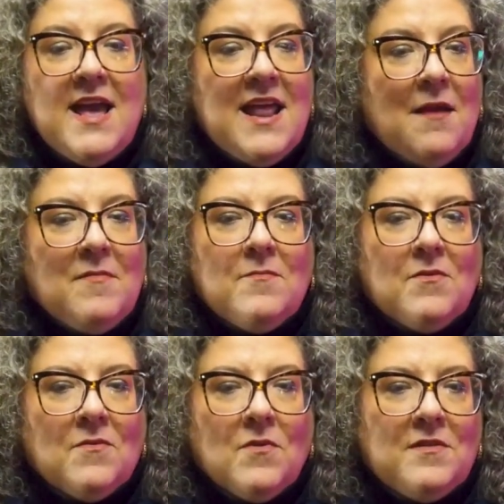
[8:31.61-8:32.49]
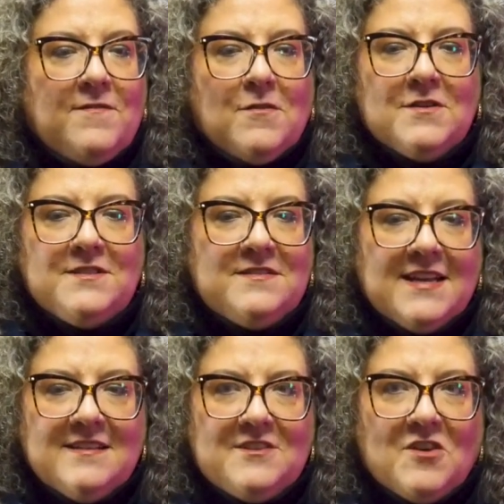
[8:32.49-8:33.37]
And I remember one of the first
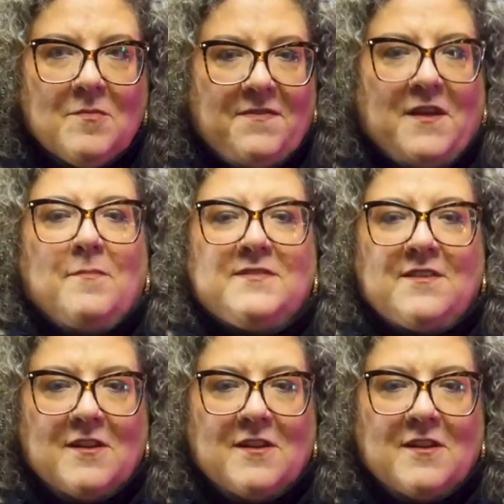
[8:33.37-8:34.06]
things I told my therapist